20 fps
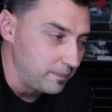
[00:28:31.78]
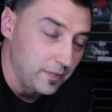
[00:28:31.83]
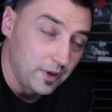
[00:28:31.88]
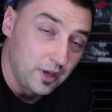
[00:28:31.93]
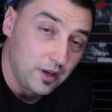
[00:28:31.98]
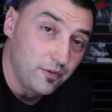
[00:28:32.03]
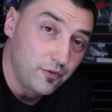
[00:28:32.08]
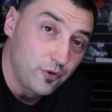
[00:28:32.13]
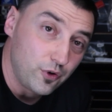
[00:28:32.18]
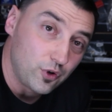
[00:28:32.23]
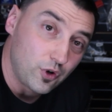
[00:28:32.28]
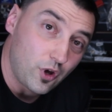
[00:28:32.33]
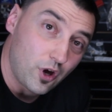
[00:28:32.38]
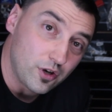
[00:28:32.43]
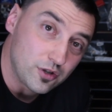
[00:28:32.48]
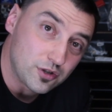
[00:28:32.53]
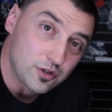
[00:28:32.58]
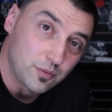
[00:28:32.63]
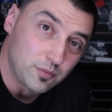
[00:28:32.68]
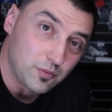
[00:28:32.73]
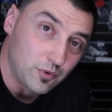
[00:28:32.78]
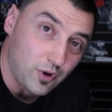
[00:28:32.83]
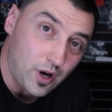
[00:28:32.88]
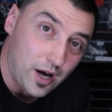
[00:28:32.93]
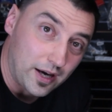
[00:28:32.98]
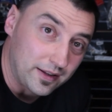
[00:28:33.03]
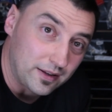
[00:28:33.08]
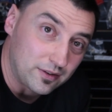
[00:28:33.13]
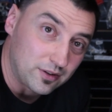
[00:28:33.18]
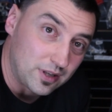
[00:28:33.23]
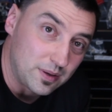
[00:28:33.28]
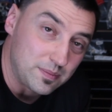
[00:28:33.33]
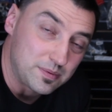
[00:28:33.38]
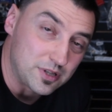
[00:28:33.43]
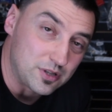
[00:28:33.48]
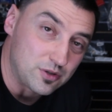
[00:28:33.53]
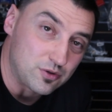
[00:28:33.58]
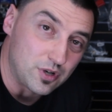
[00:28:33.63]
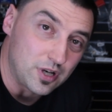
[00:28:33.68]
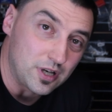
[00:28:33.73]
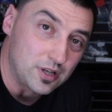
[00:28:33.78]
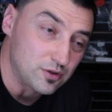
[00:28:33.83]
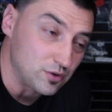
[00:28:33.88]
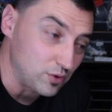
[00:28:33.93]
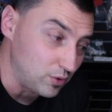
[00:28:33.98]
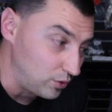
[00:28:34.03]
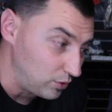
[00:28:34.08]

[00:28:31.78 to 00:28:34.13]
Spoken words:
If you know some other tips and tricks,